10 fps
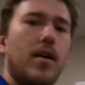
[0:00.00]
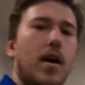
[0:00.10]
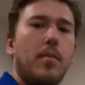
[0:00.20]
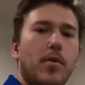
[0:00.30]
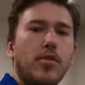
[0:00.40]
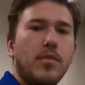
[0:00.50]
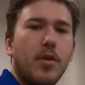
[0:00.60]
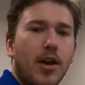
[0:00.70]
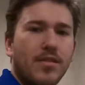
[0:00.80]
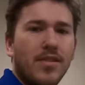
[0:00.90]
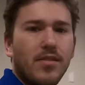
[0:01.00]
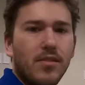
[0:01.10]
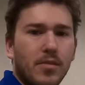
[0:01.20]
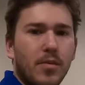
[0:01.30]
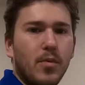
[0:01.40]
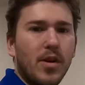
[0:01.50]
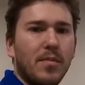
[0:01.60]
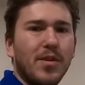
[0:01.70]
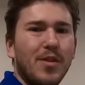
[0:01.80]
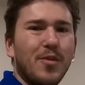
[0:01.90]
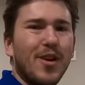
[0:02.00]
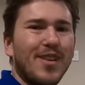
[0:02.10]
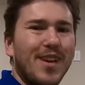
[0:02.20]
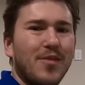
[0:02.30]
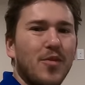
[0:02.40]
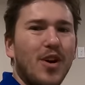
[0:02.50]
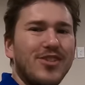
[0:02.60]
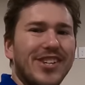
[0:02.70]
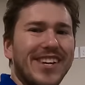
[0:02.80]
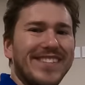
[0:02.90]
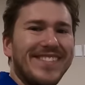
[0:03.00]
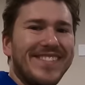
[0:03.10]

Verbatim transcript: upload the process as we complete the work. Thanks for watching, guys.